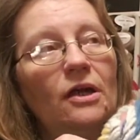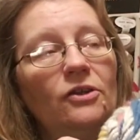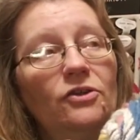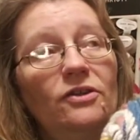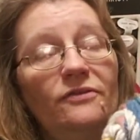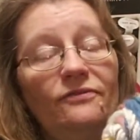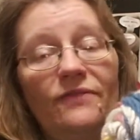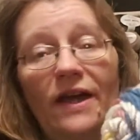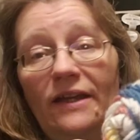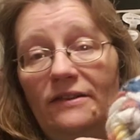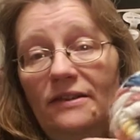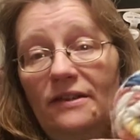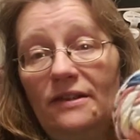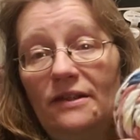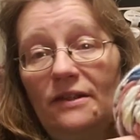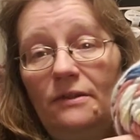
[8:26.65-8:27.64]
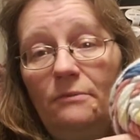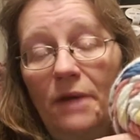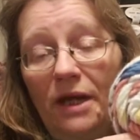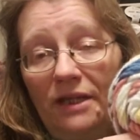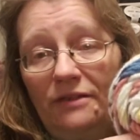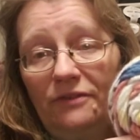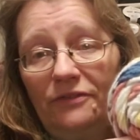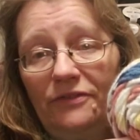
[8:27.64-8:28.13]
You can find it in
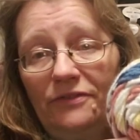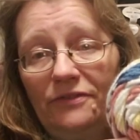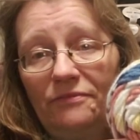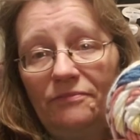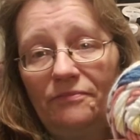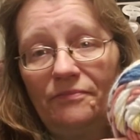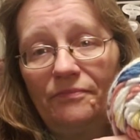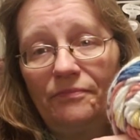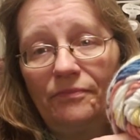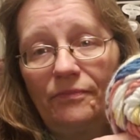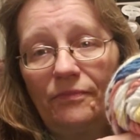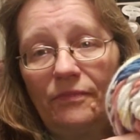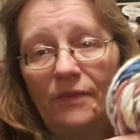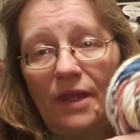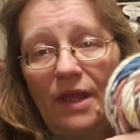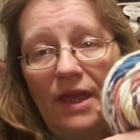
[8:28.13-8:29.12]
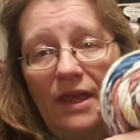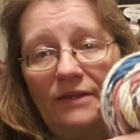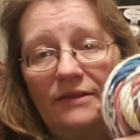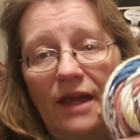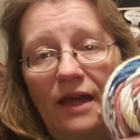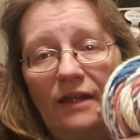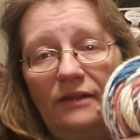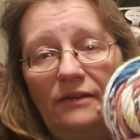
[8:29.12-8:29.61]
Michael's
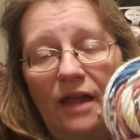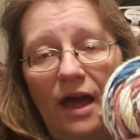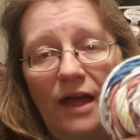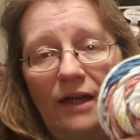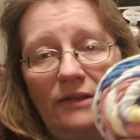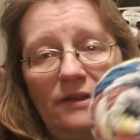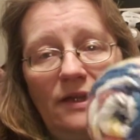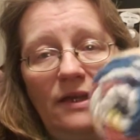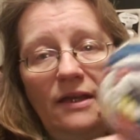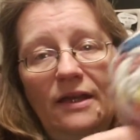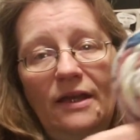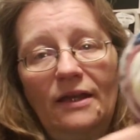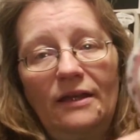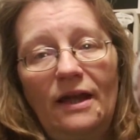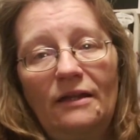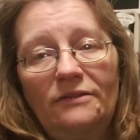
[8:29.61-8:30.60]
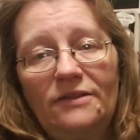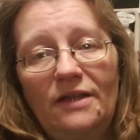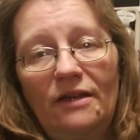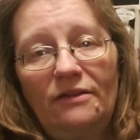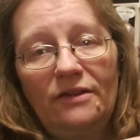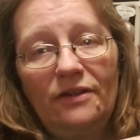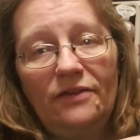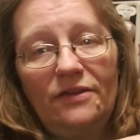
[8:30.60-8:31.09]
and online. And I'll
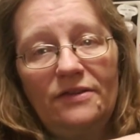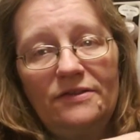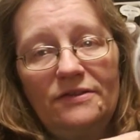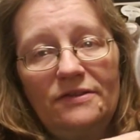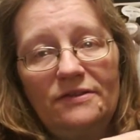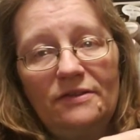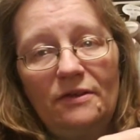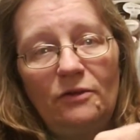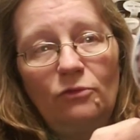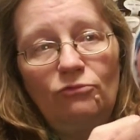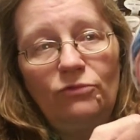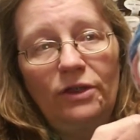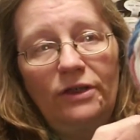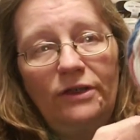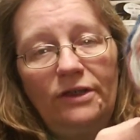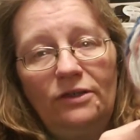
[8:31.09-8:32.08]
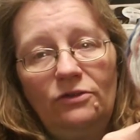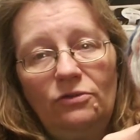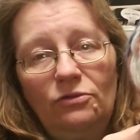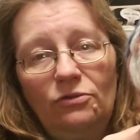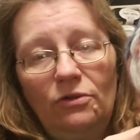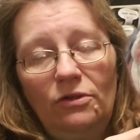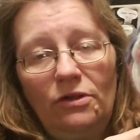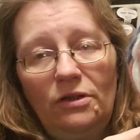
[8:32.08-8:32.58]
tell you, this is a really
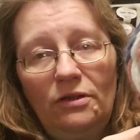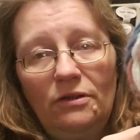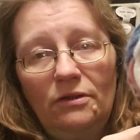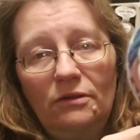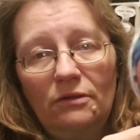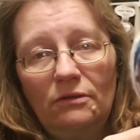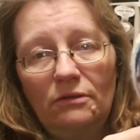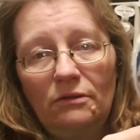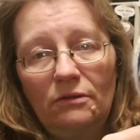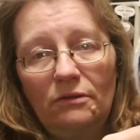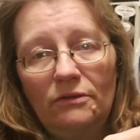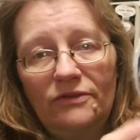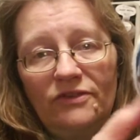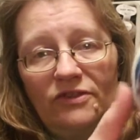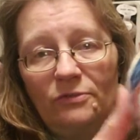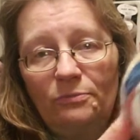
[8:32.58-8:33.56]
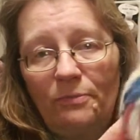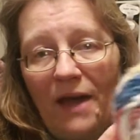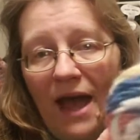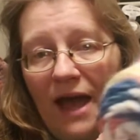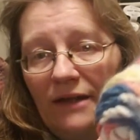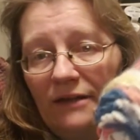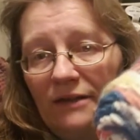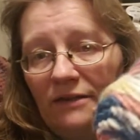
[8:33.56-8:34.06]
cool
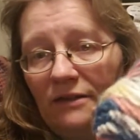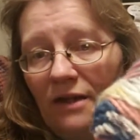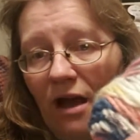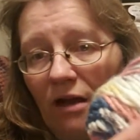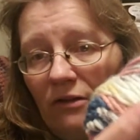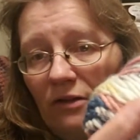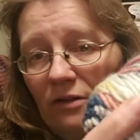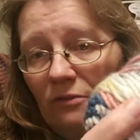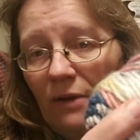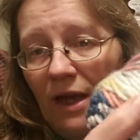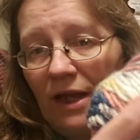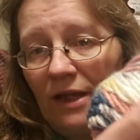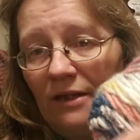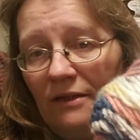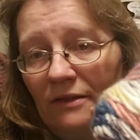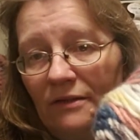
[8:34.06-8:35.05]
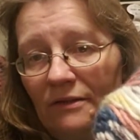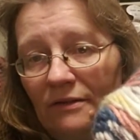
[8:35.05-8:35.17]
spotted colorway.